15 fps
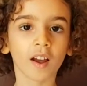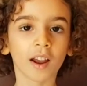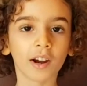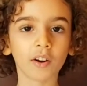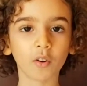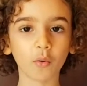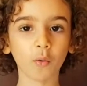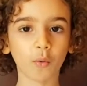
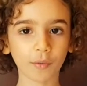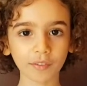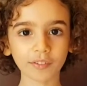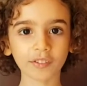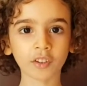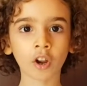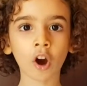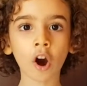
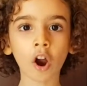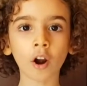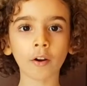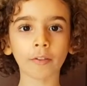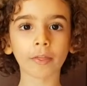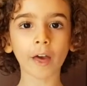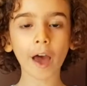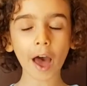Roots are
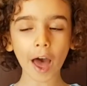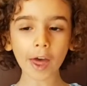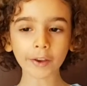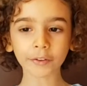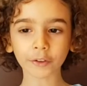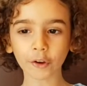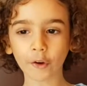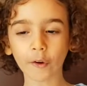the
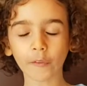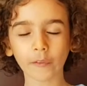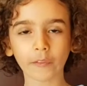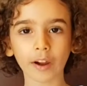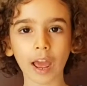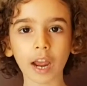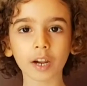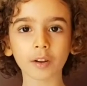
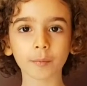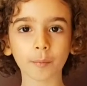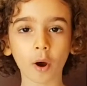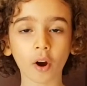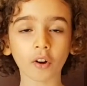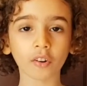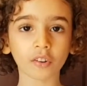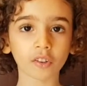underground
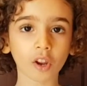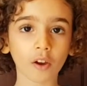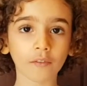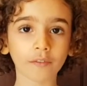parts of